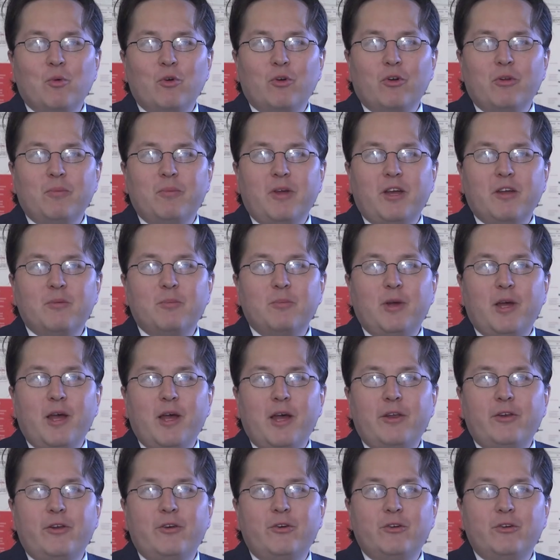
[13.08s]
Morgan Pehme,
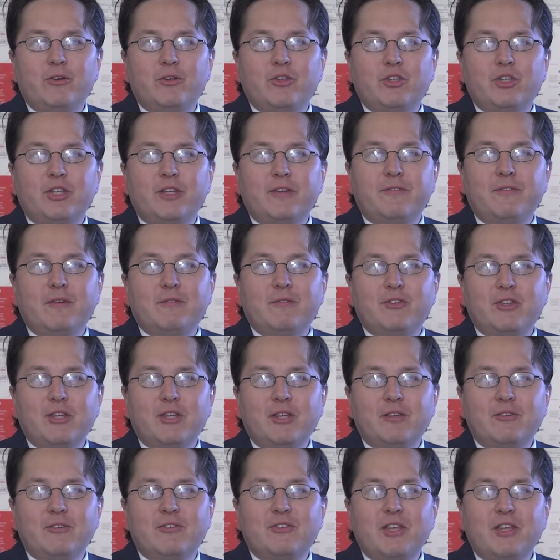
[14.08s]
editor-in-chief of
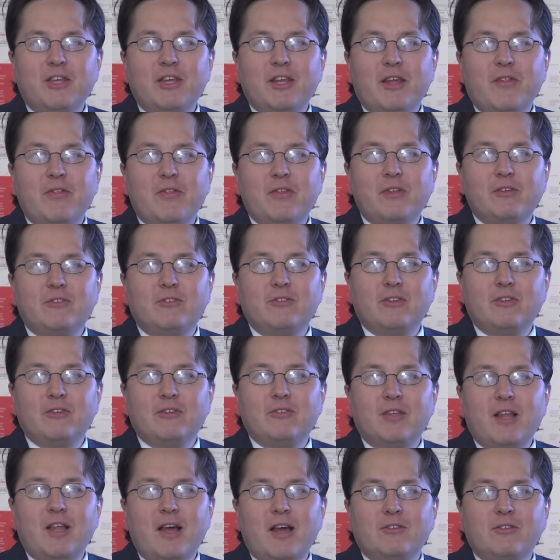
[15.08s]
City and State, and this
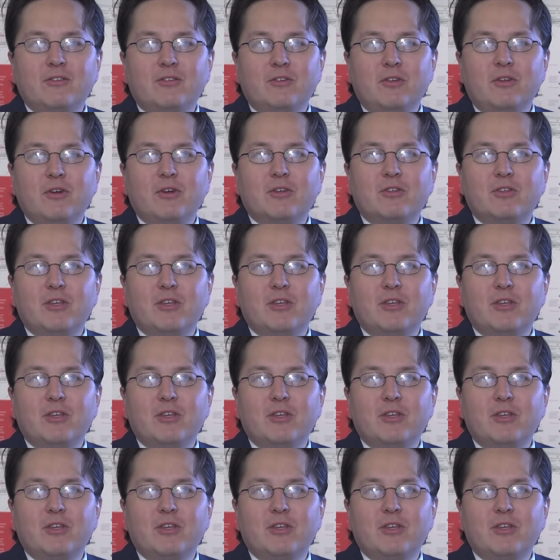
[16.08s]
is Last Look.